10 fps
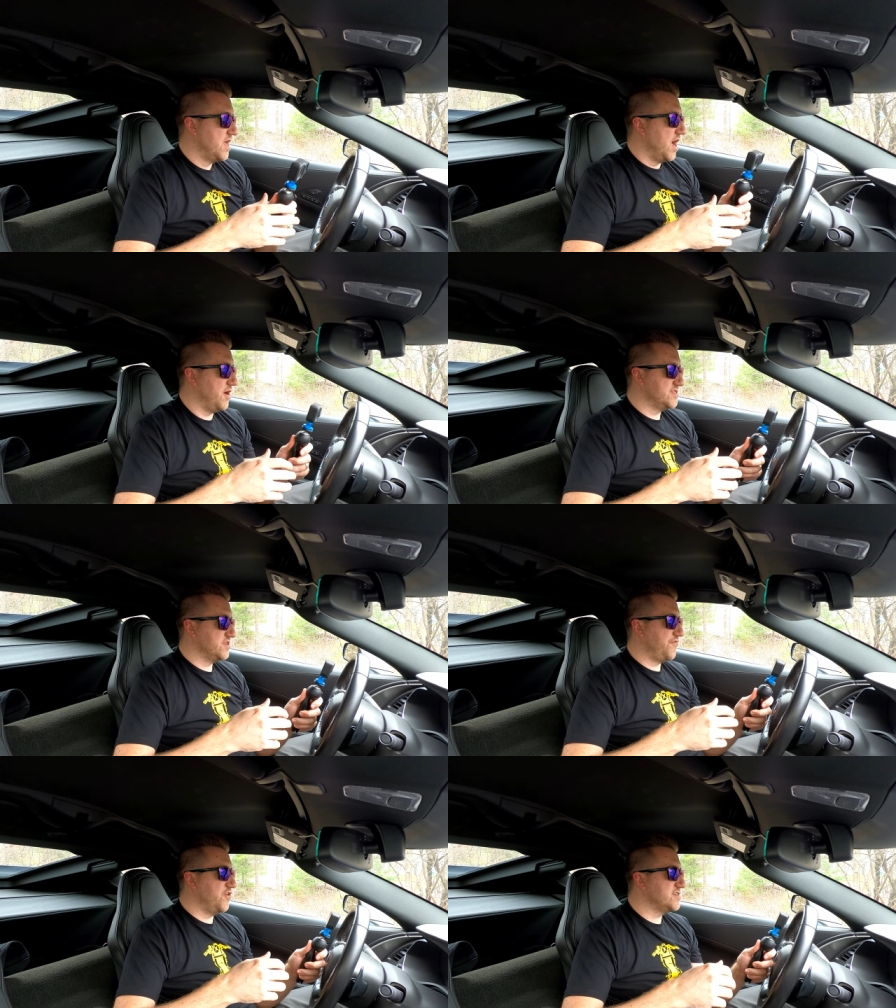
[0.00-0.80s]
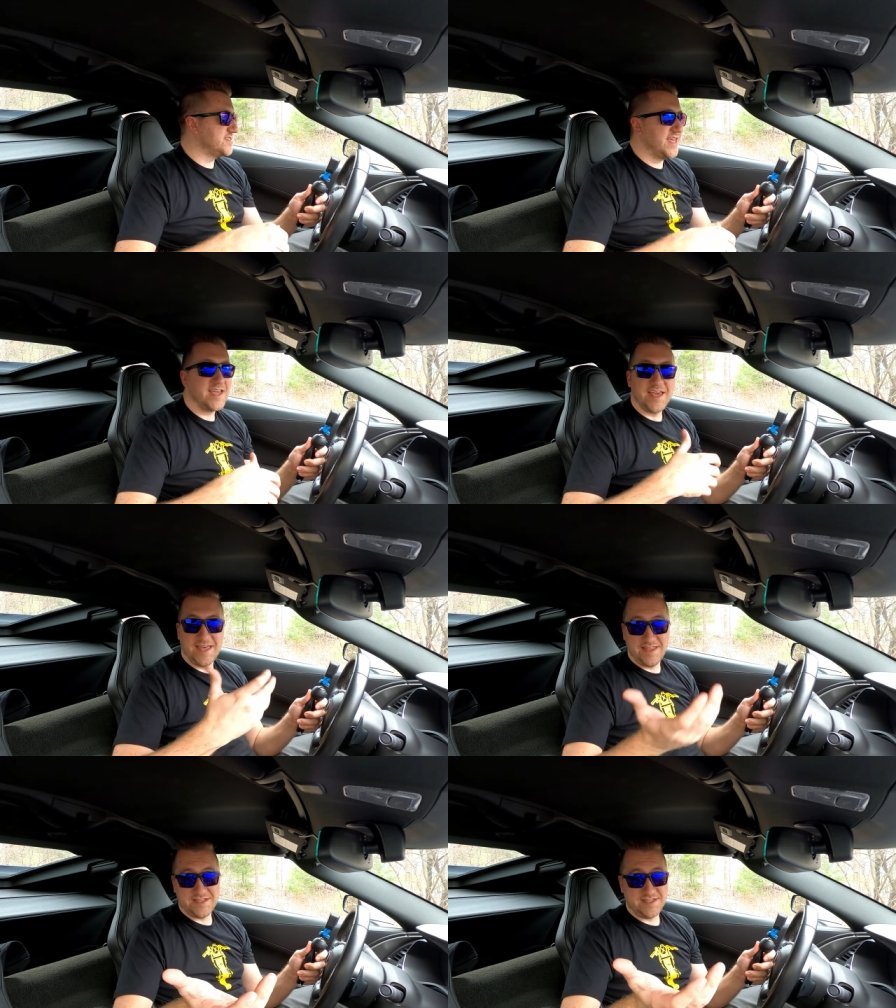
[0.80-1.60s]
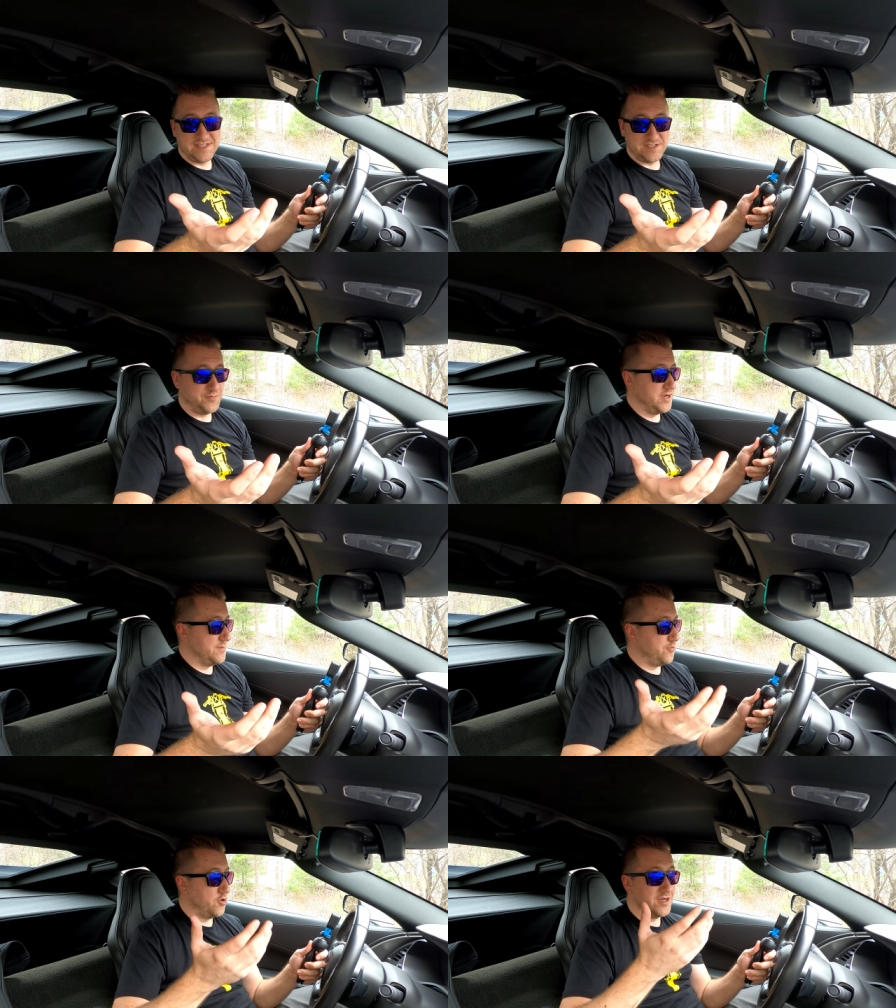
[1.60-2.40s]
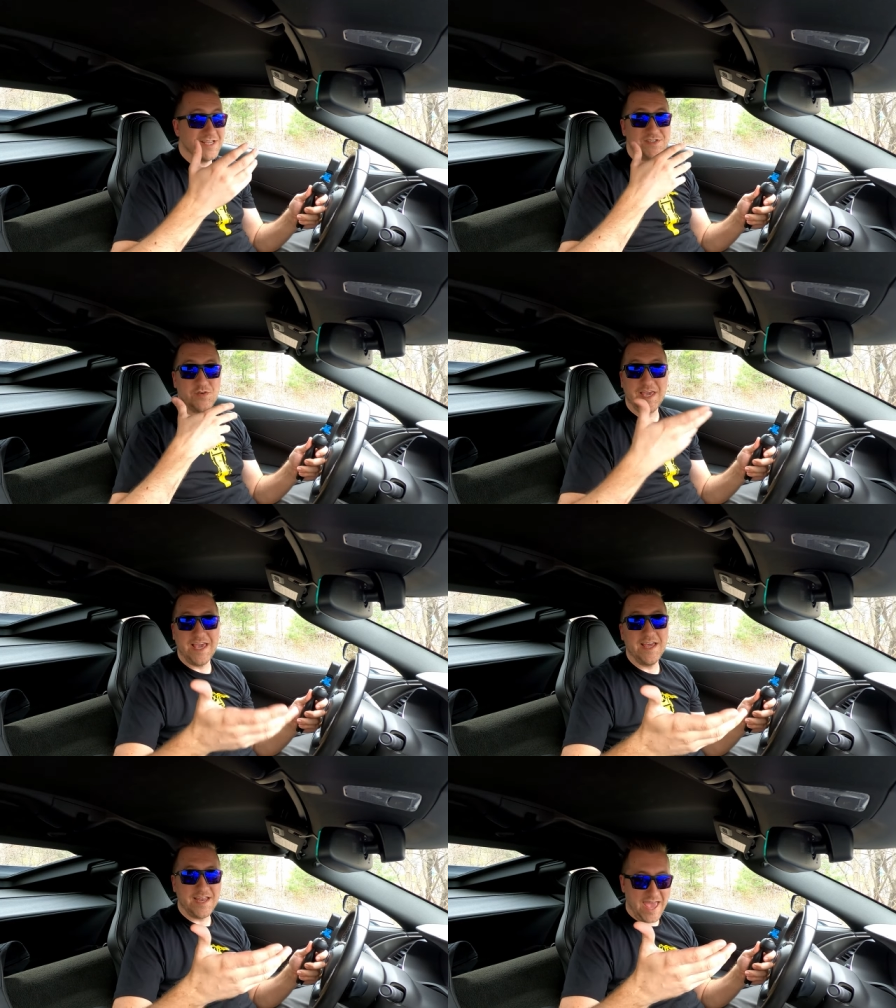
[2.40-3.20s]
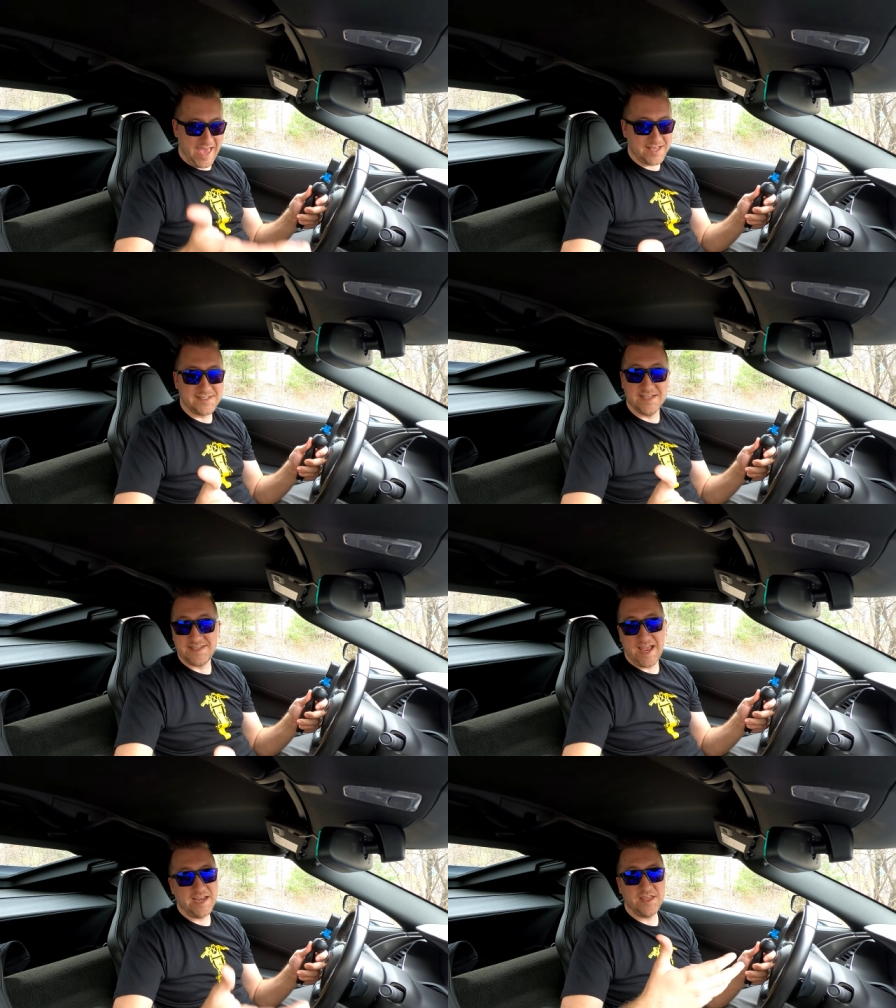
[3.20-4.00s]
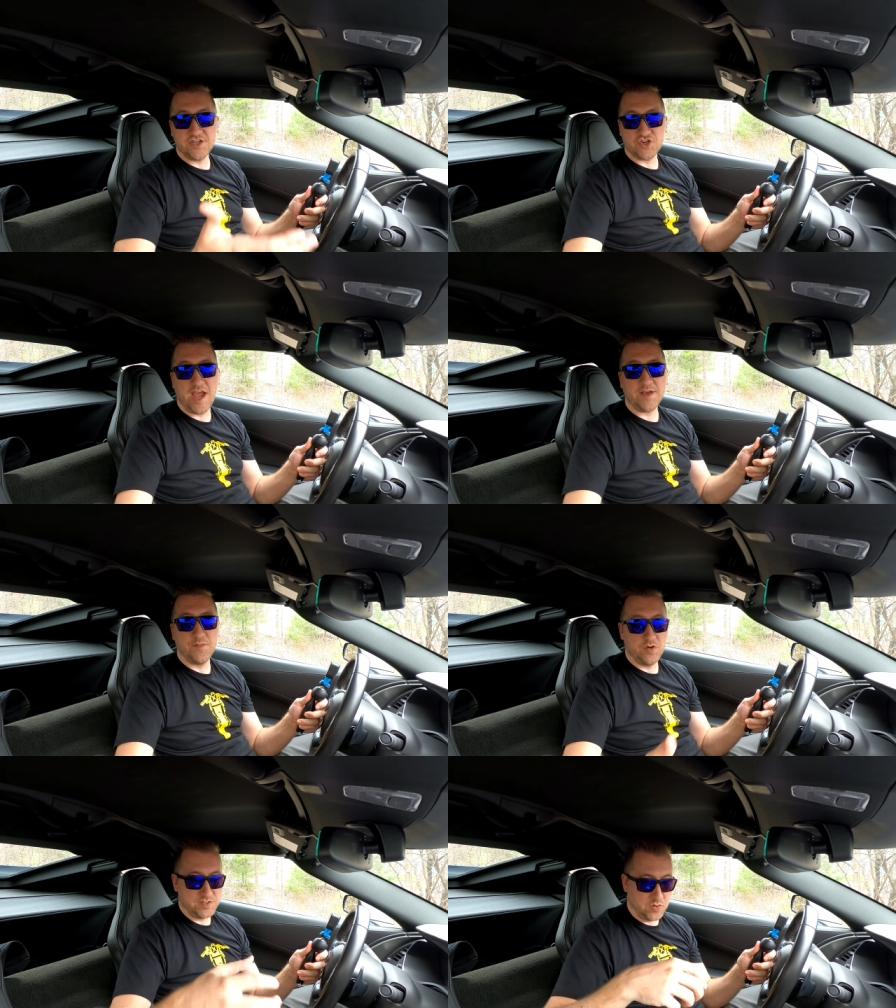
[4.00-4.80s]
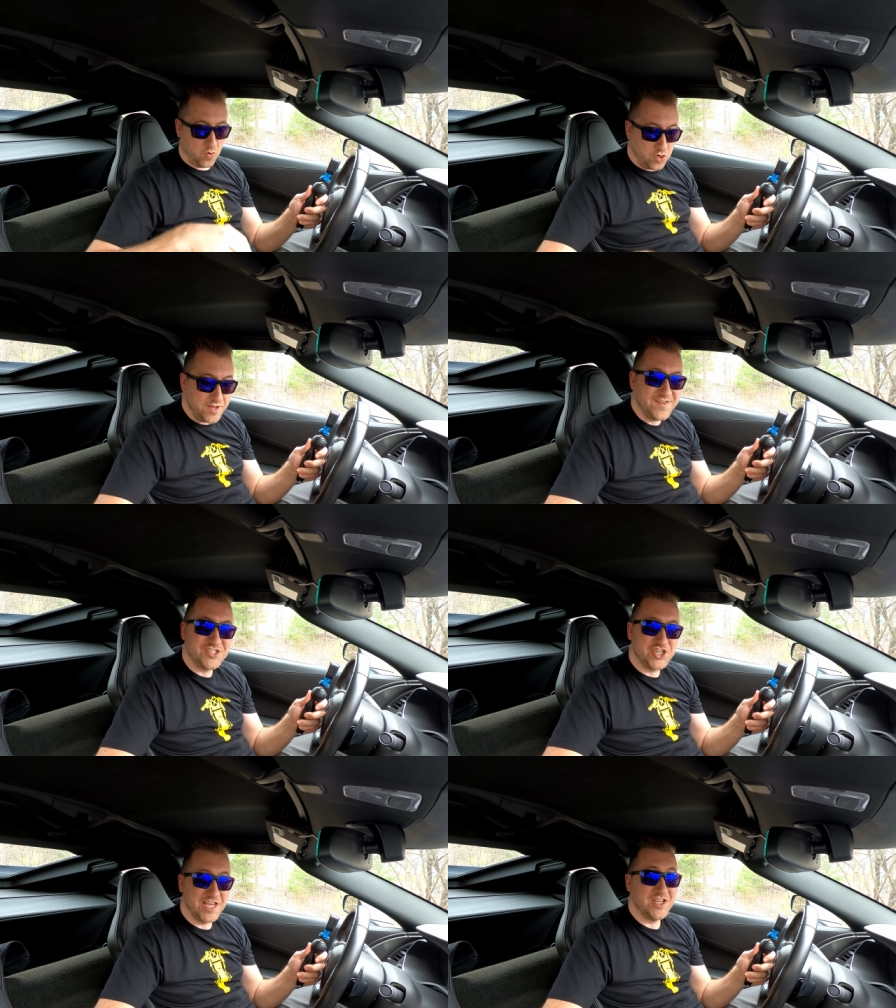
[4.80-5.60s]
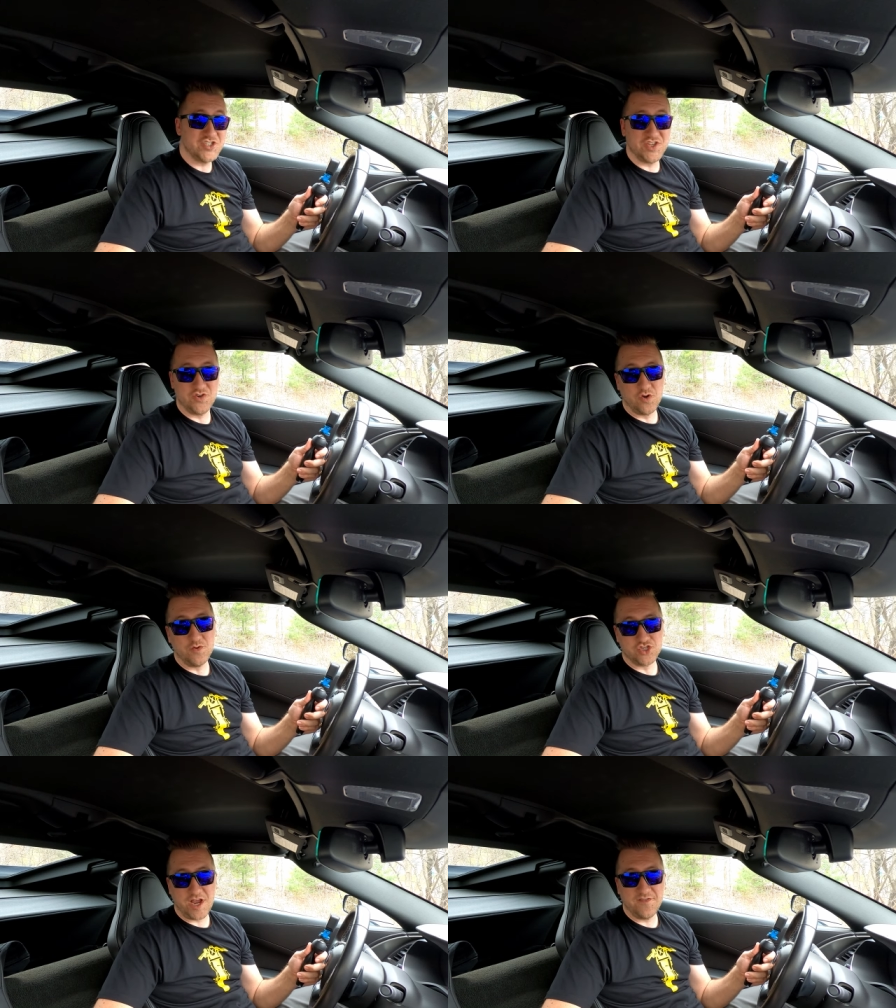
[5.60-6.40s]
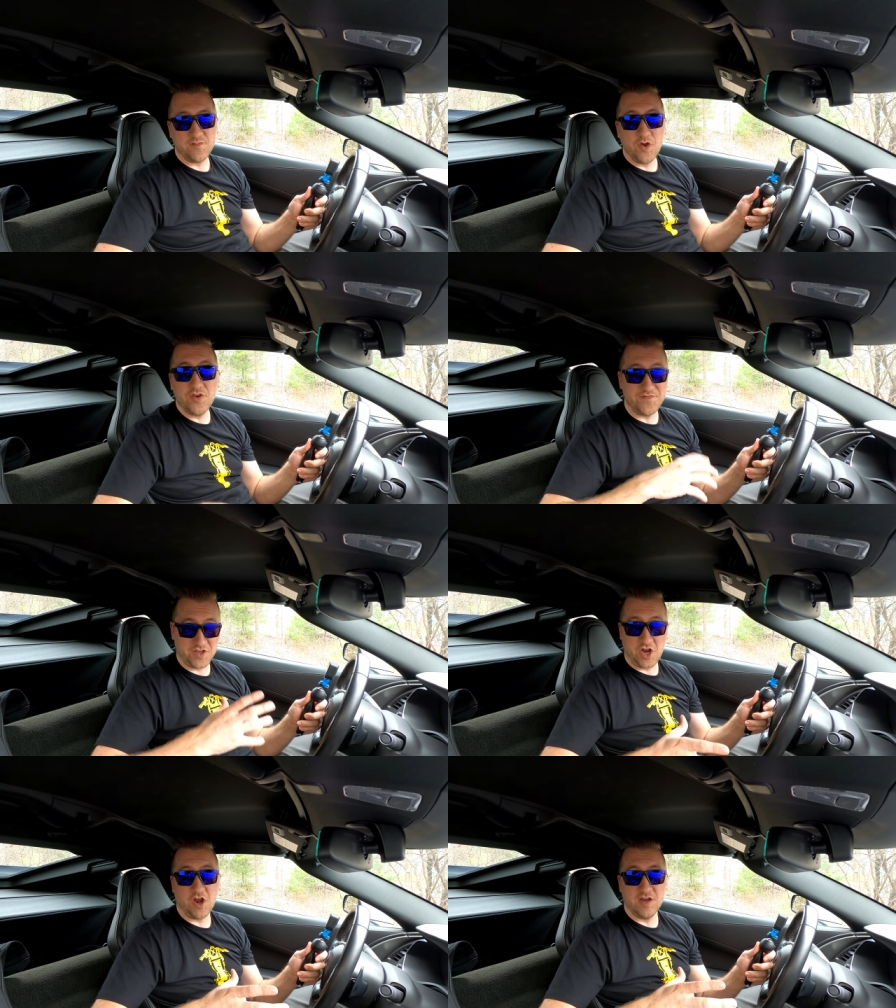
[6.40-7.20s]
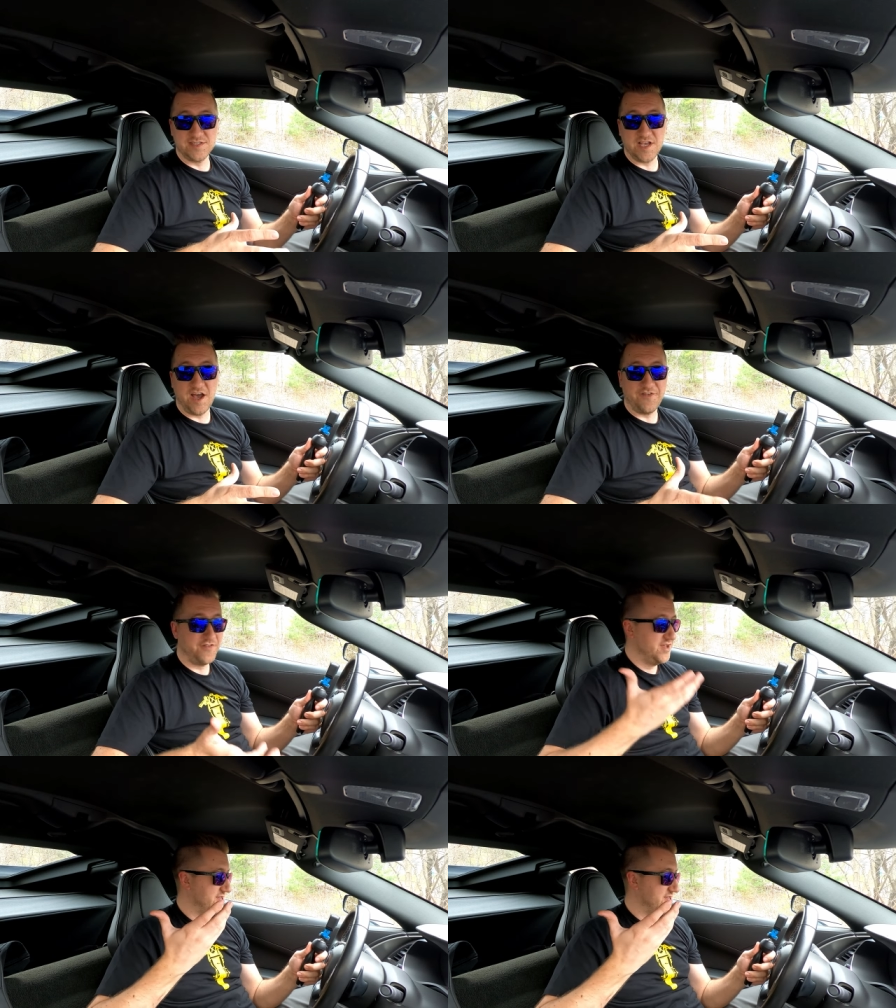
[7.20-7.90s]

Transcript: All right, so the first thing, and this is pretty important, is you can't access any of the track modes or even change the normal driving mode if the car is off.